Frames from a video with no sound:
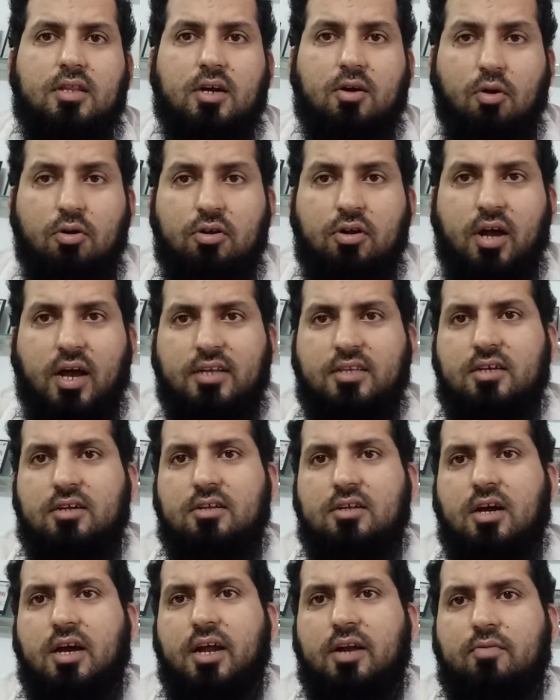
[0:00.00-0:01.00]

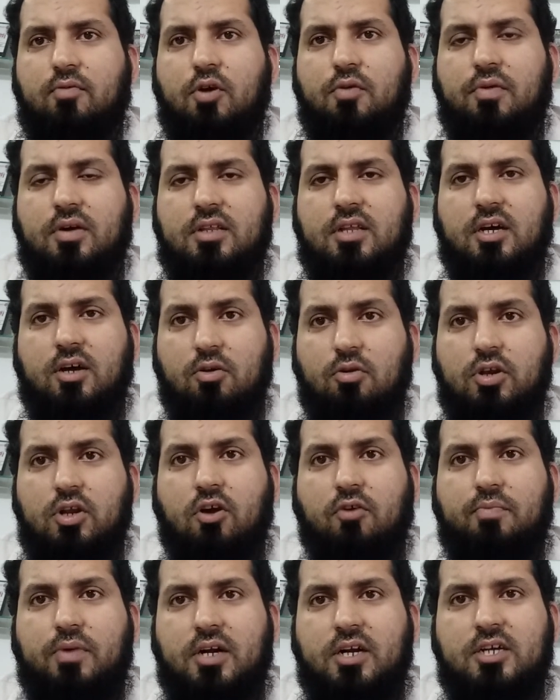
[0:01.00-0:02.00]
colonizers, and we were the colony
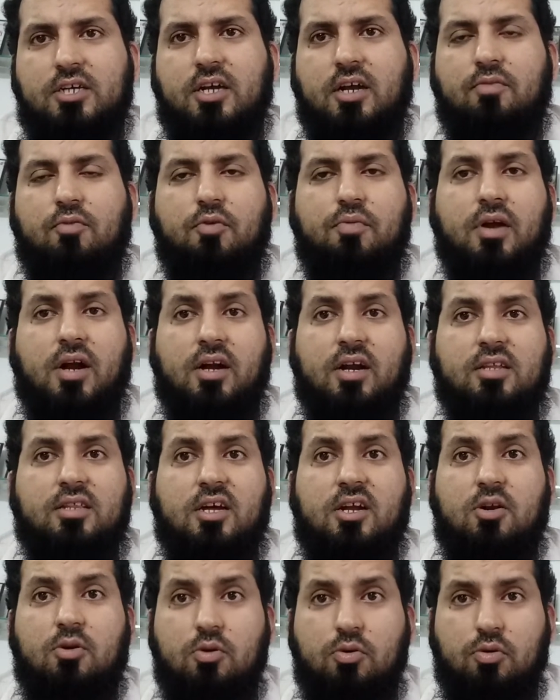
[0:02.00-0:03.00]
of British, and we were under
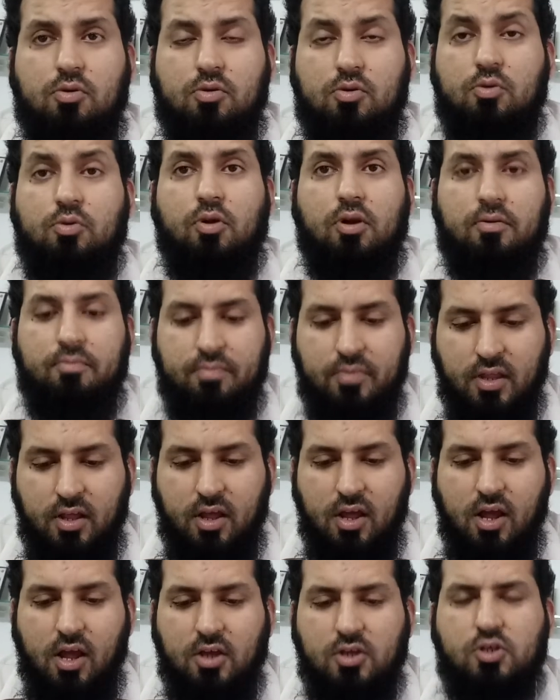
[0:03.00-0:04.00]
their rule.
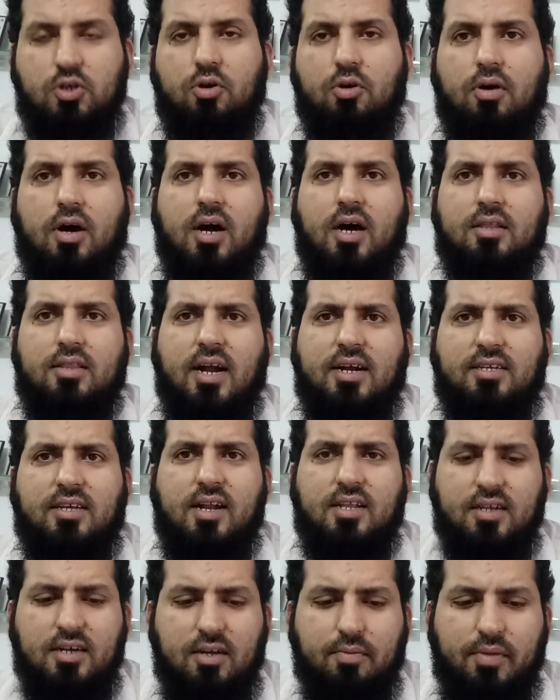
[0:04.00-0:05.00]
So that's
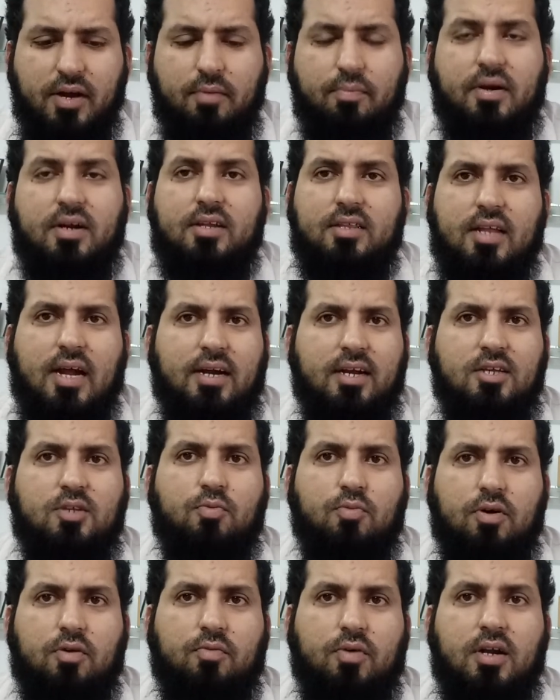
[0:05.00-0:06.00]
another debate, but that is
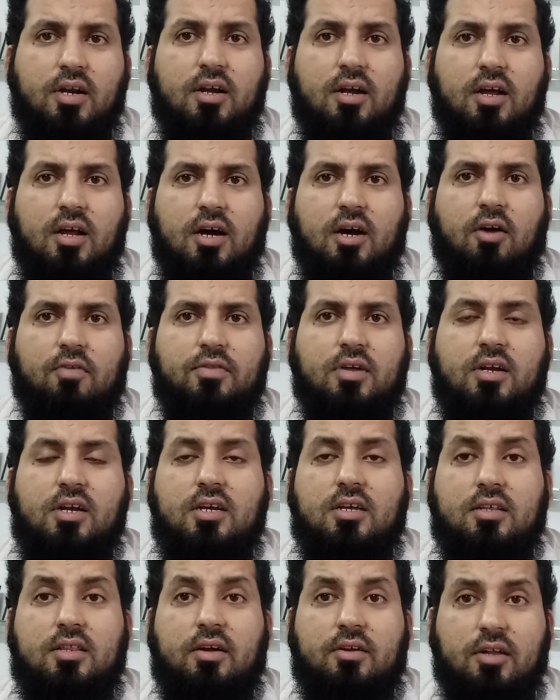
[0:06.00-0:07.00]
one of the
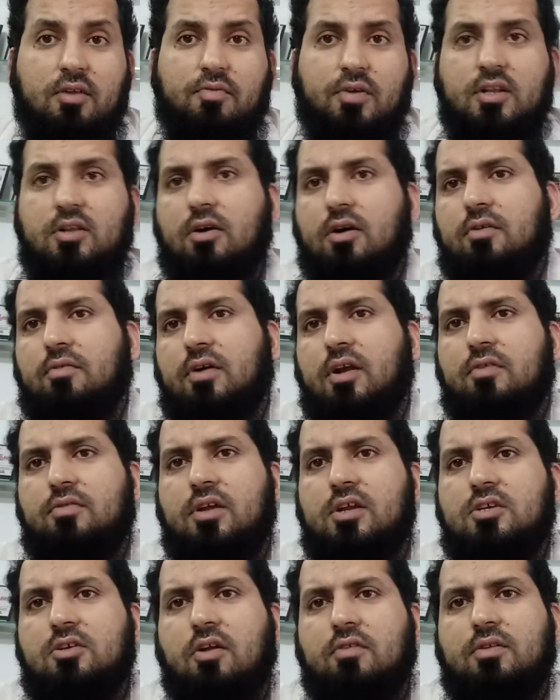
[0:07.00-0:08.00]
reasons
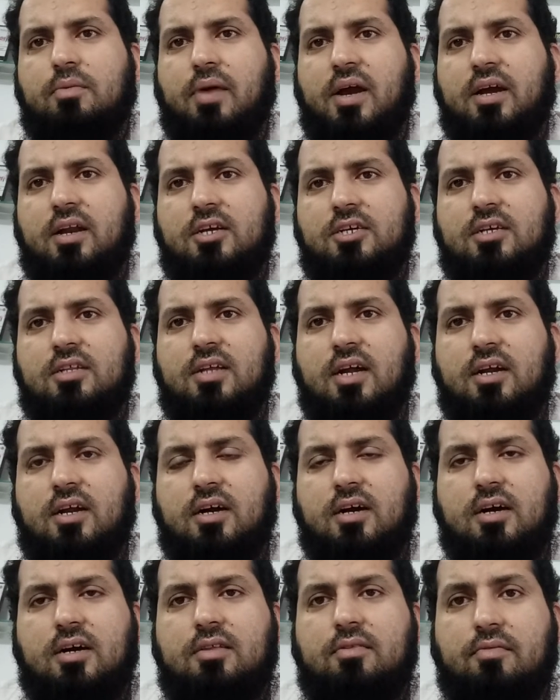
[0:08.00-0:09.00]
of the migration, that
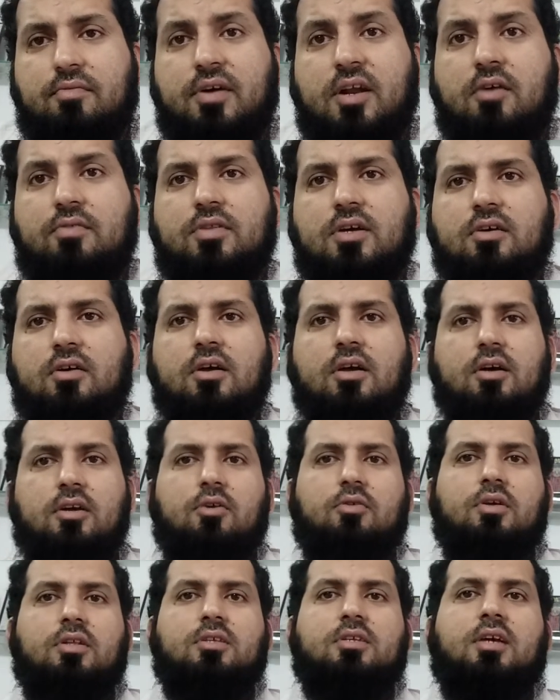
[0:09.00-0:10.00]
one of the,
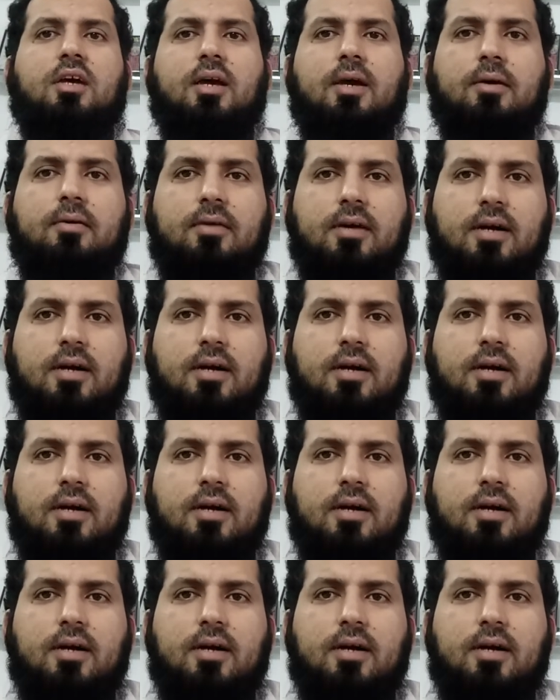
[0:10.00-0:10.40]
you can say,